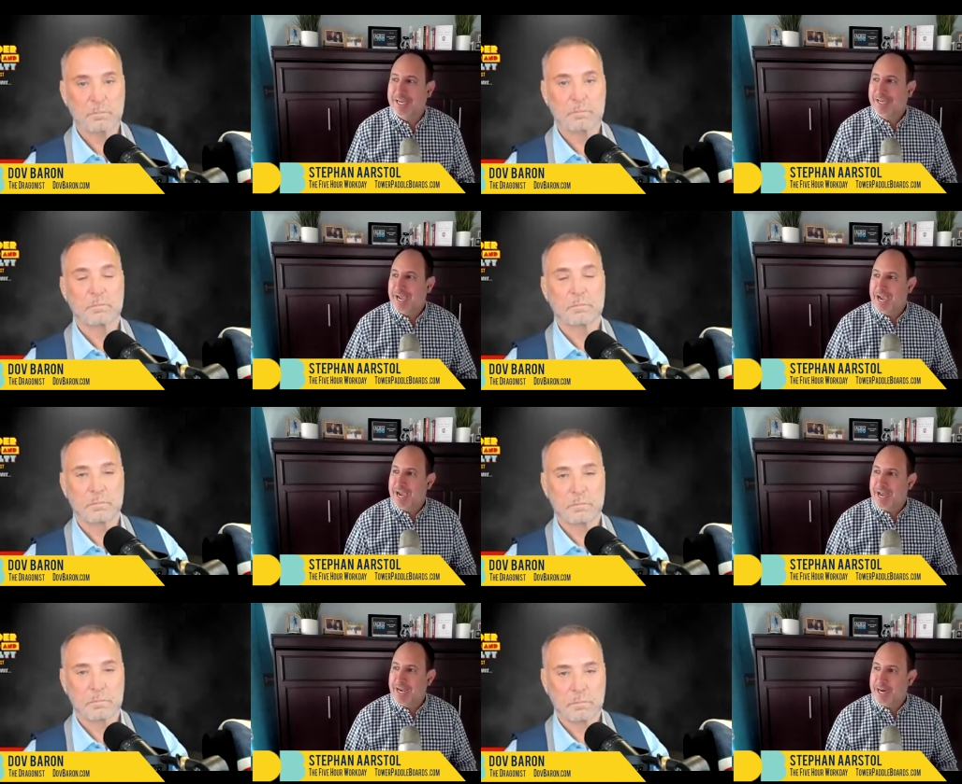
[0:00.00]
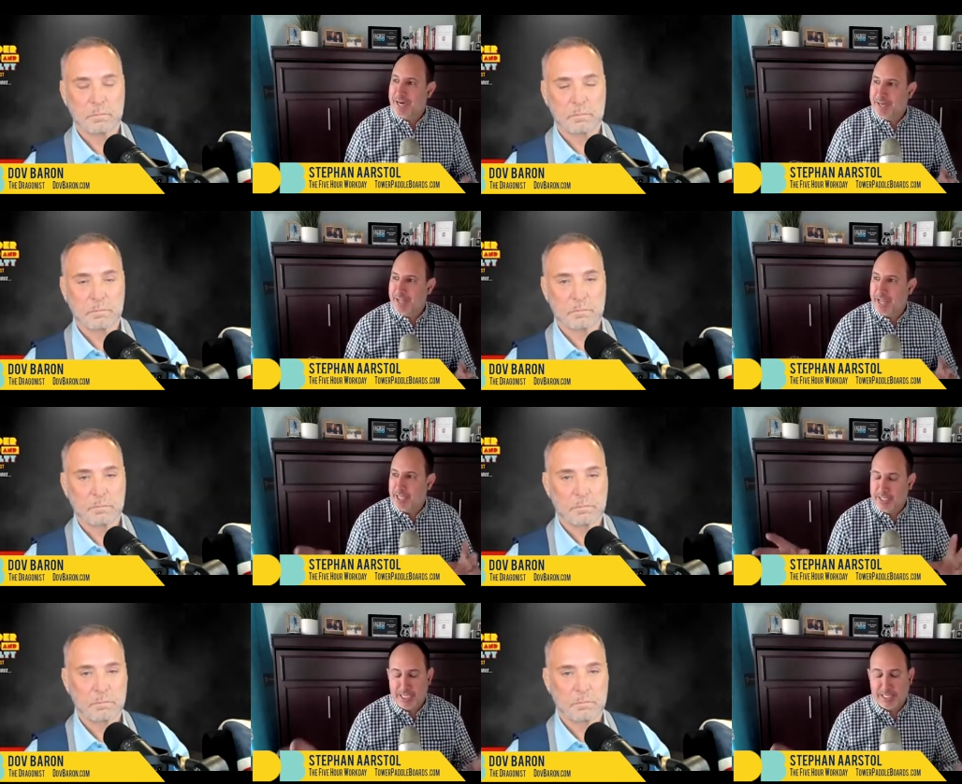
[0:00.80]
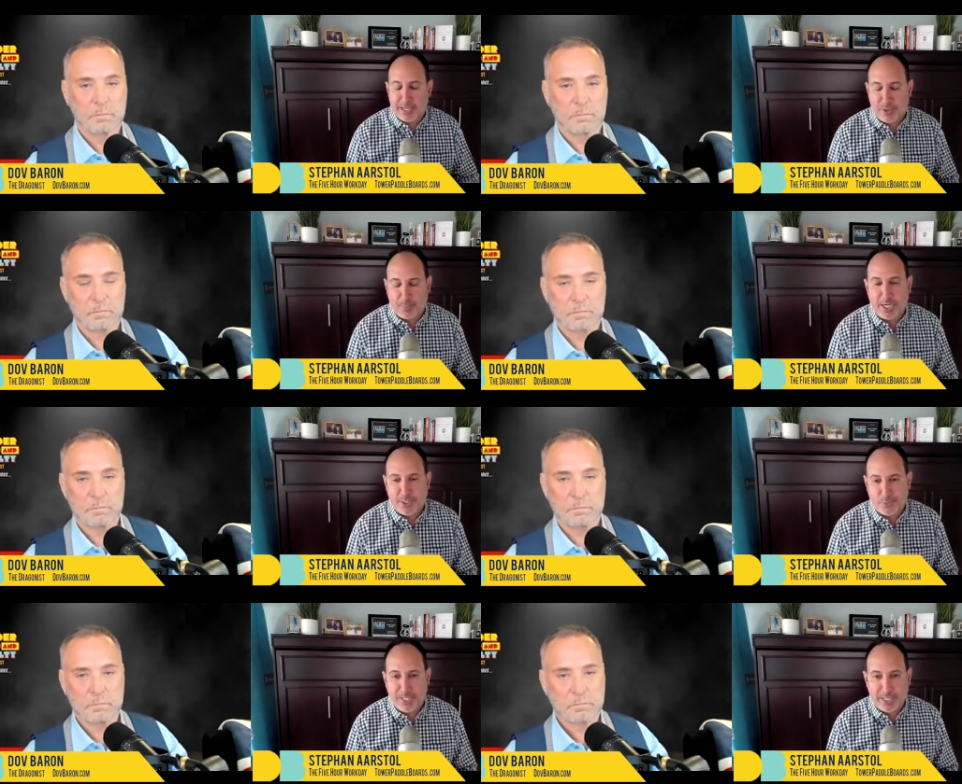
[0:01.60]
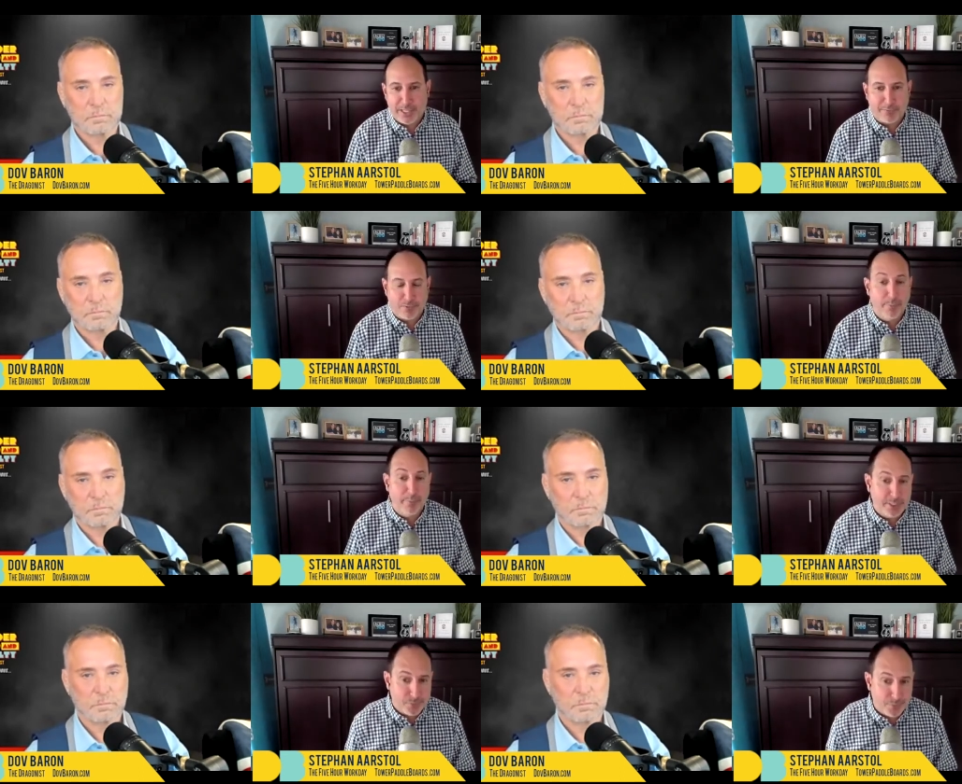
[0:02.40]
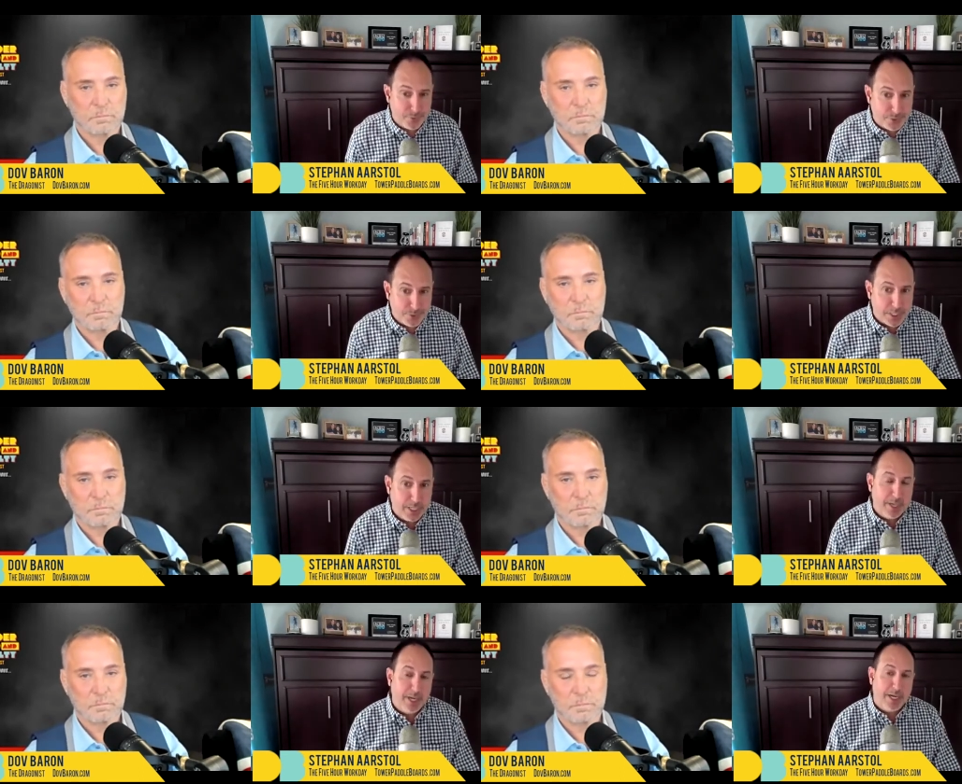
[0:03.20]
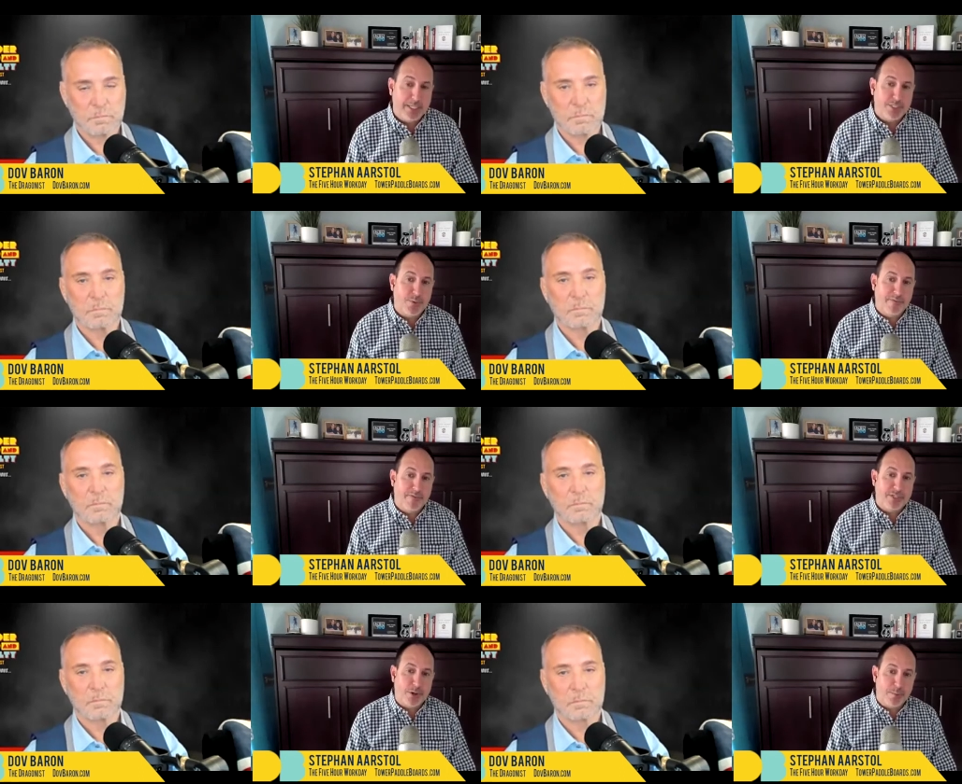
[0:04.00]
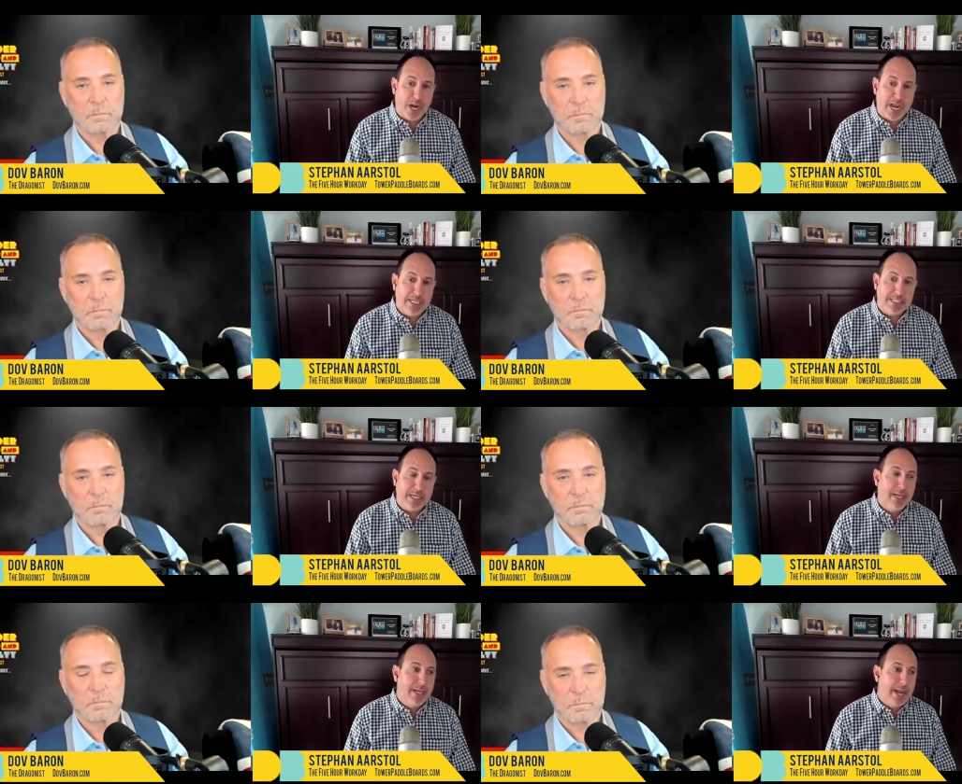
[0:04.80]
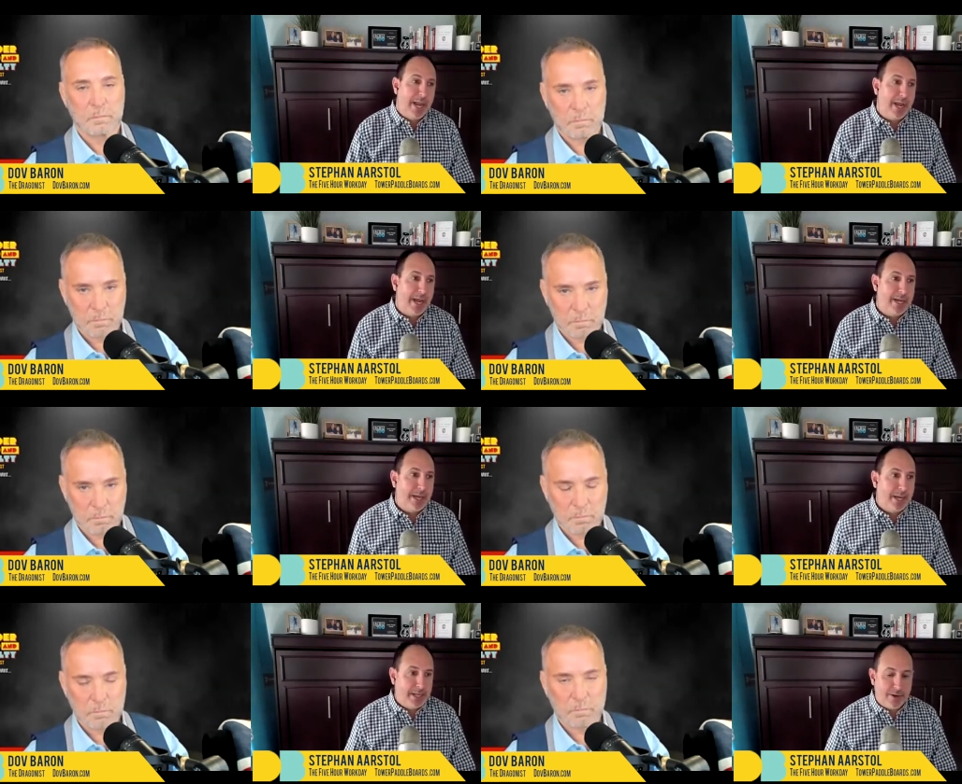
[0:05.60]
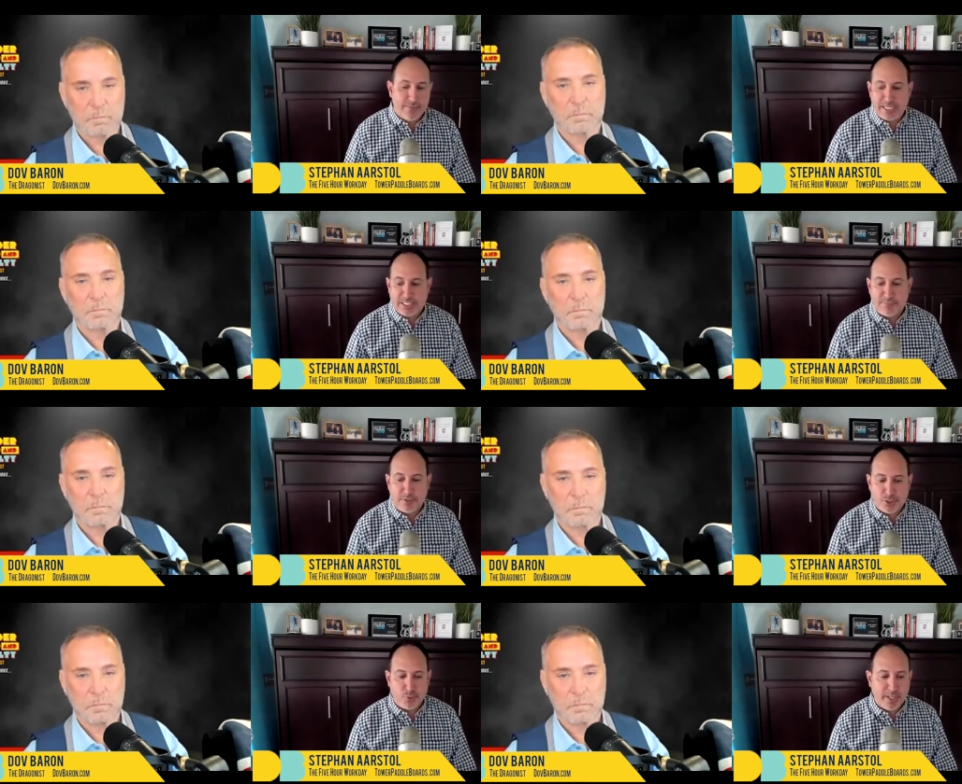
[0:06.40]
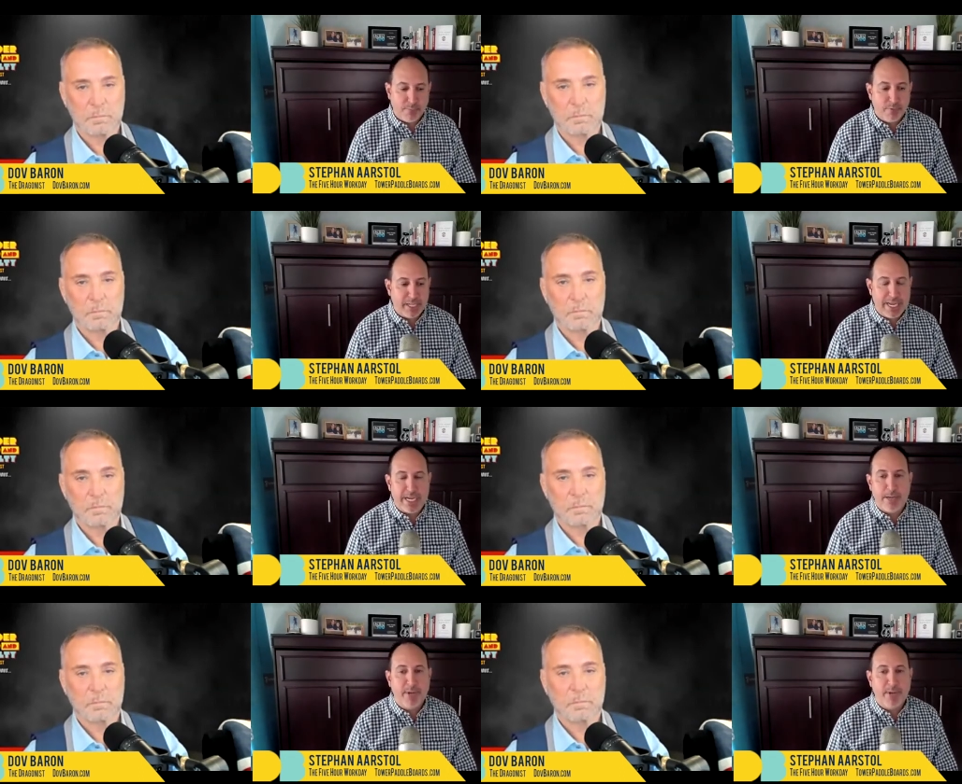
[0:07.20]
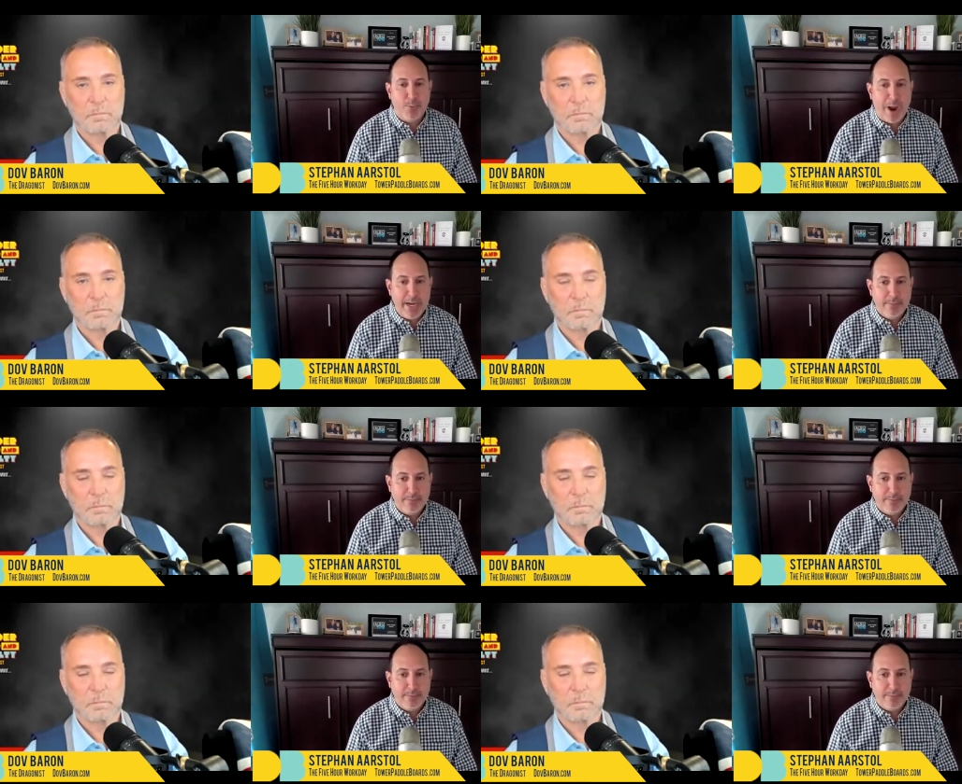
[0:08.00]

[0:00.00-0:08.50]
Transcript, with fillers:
Speaker 1: And, uh, and the electric bikes are really electric beach cruisers. Uh, so it fits our brand. And, you know, that's the first one that really hit in a big way.